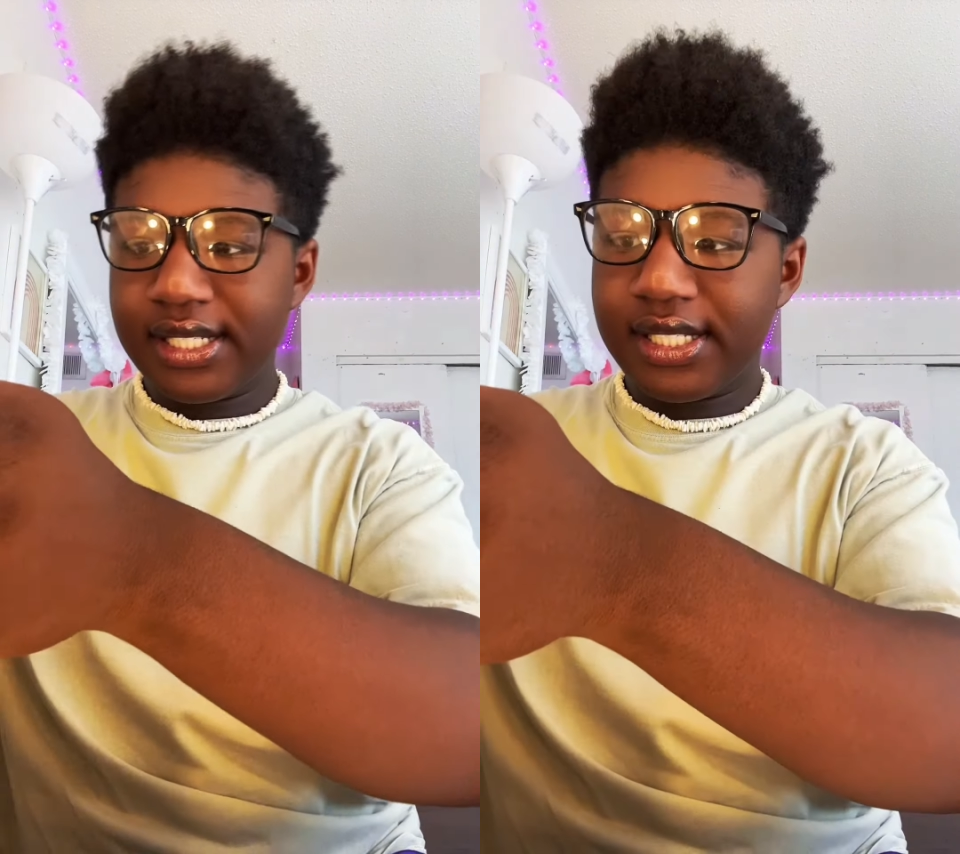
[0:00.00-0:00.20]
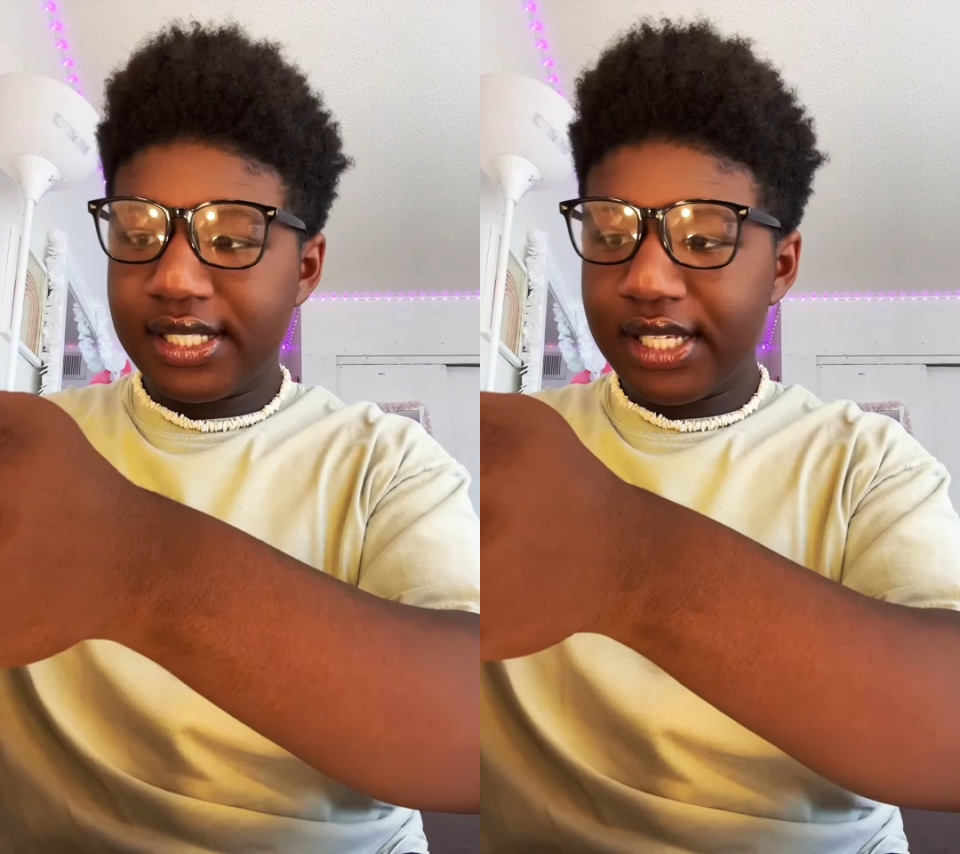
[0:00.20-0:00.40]

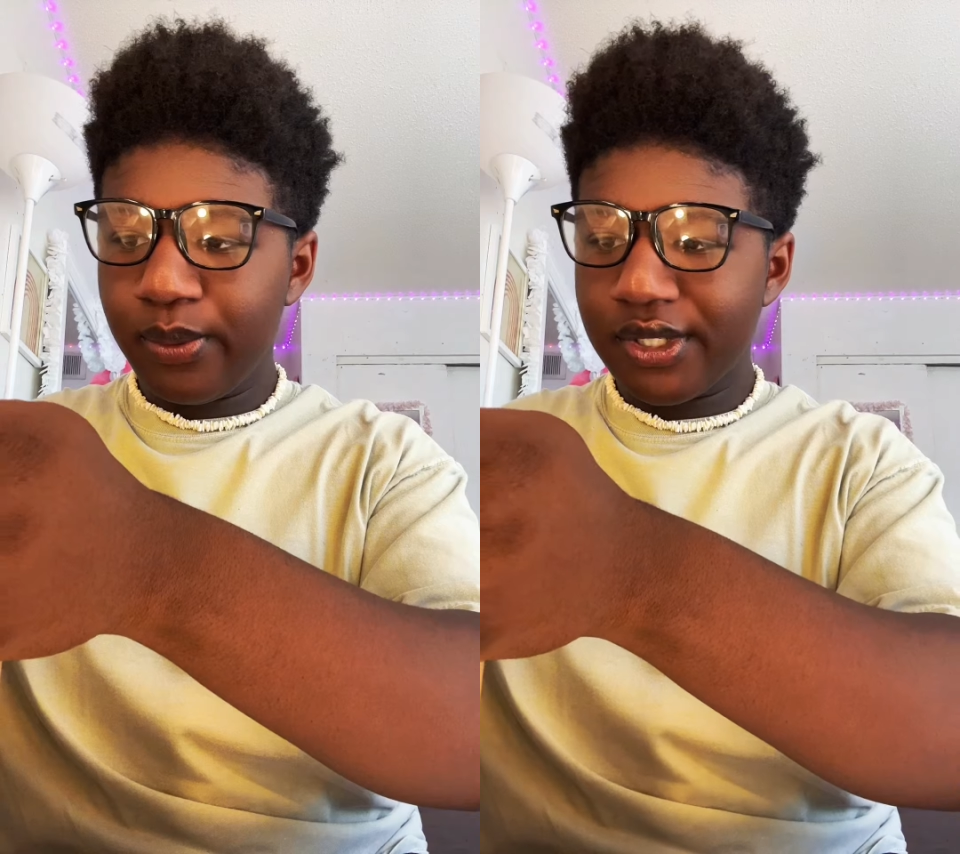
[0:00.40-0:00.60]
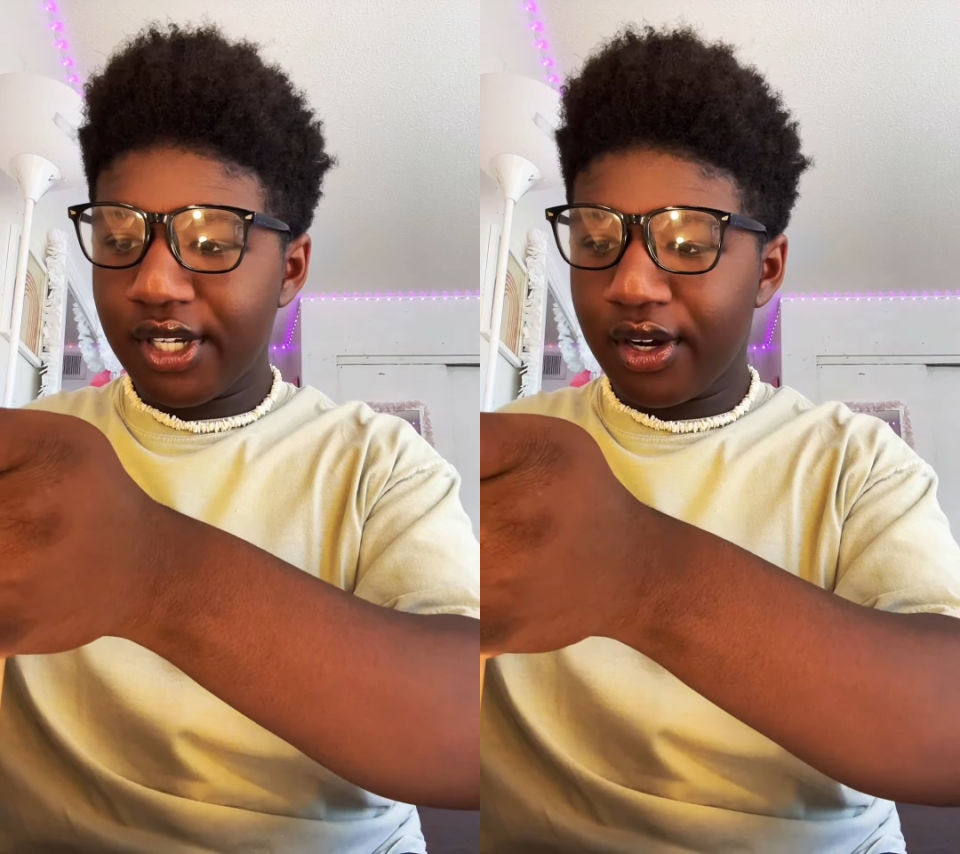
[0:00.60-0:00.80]
see
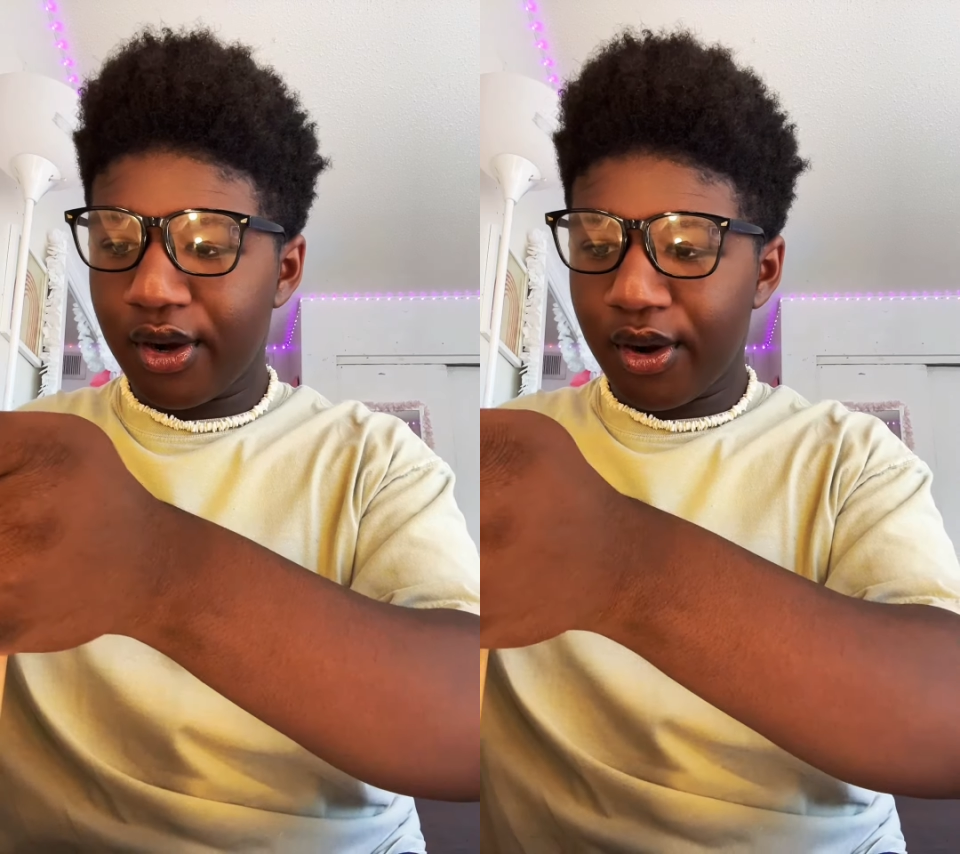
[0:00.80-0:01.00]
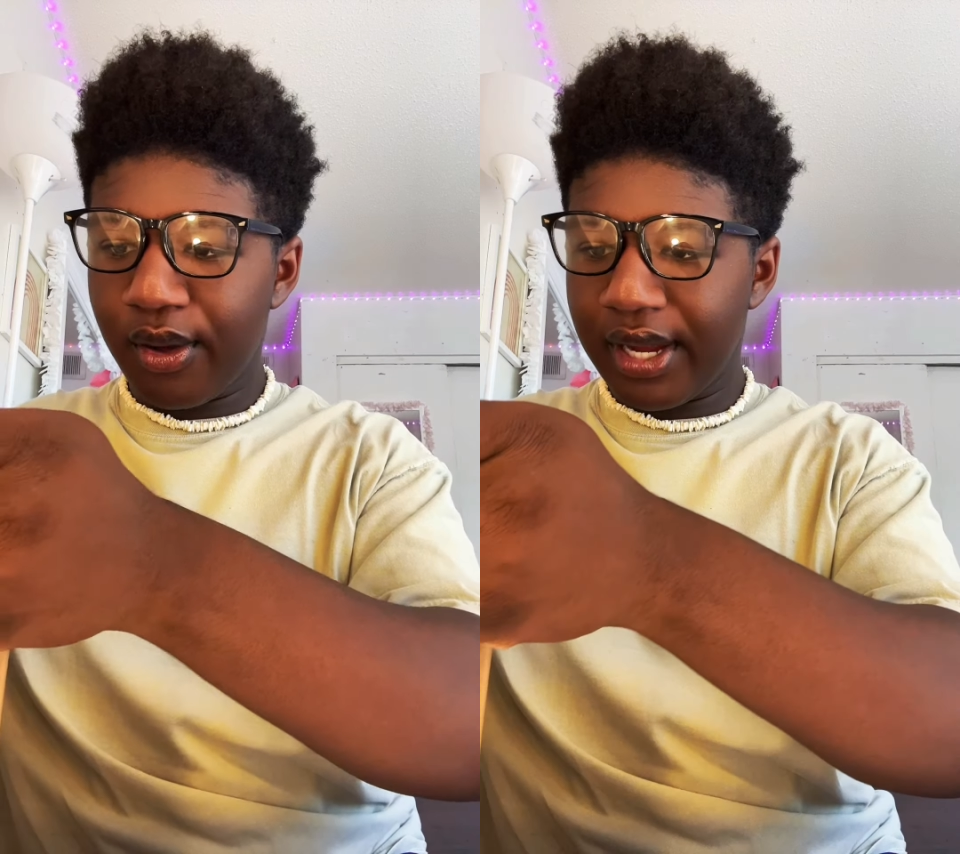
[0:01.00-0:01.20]
what your
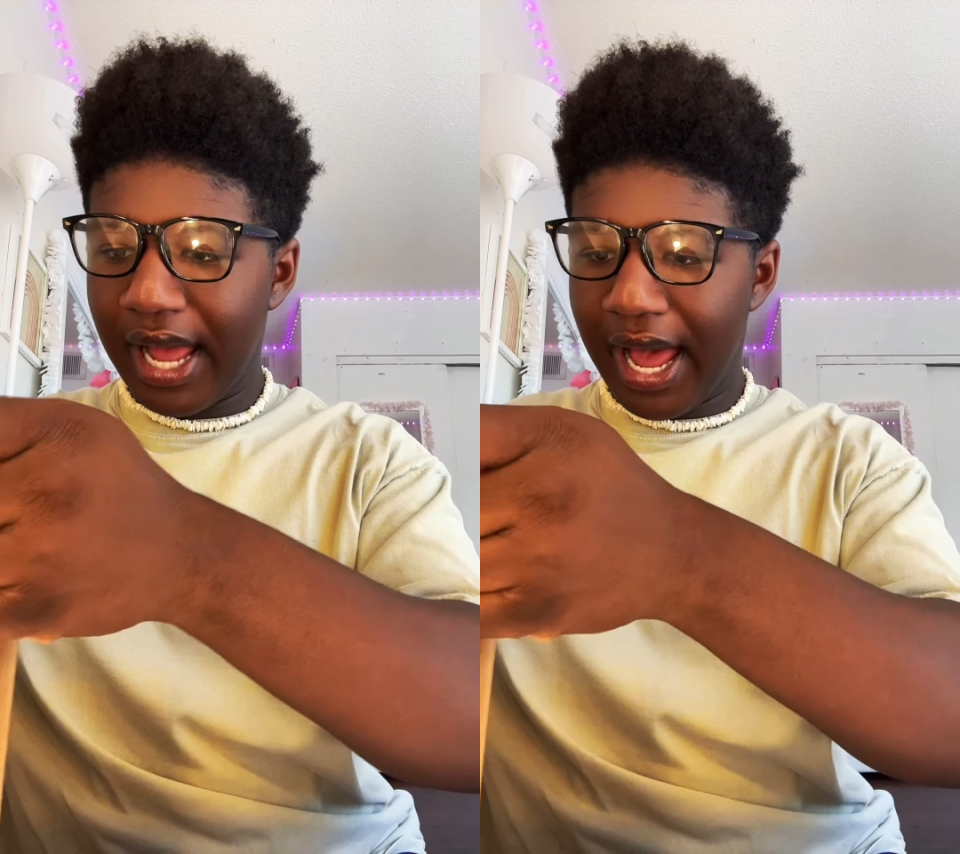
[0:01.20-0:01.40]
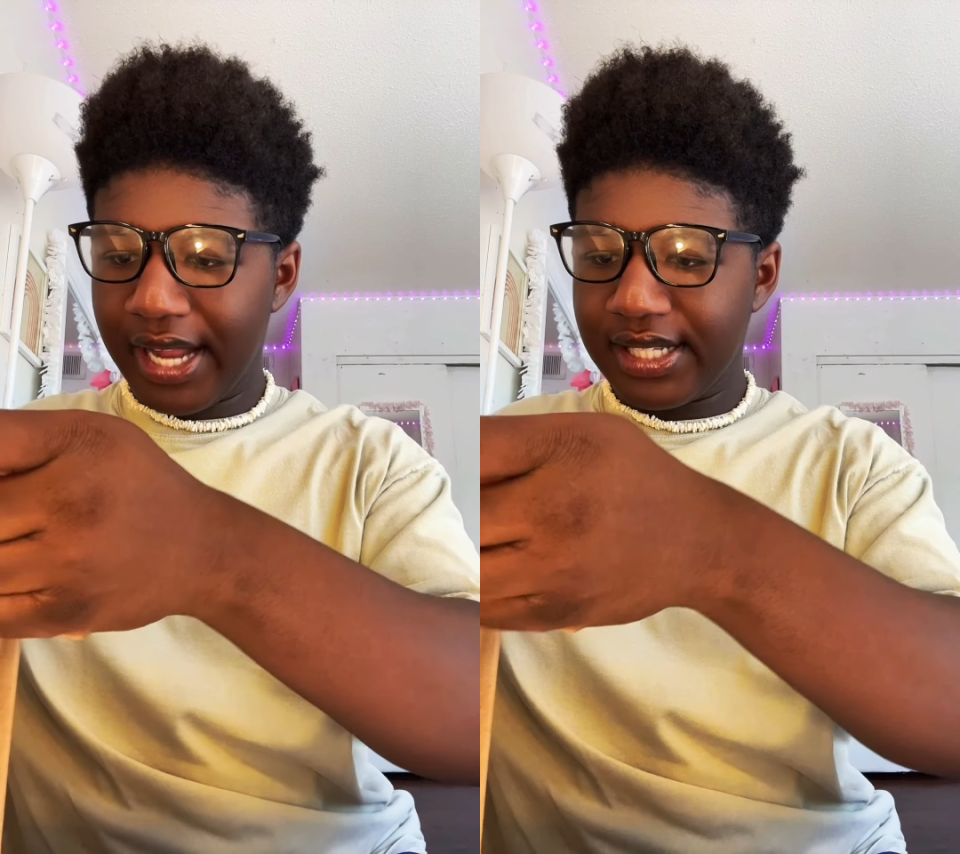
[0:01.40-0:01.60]
girl got.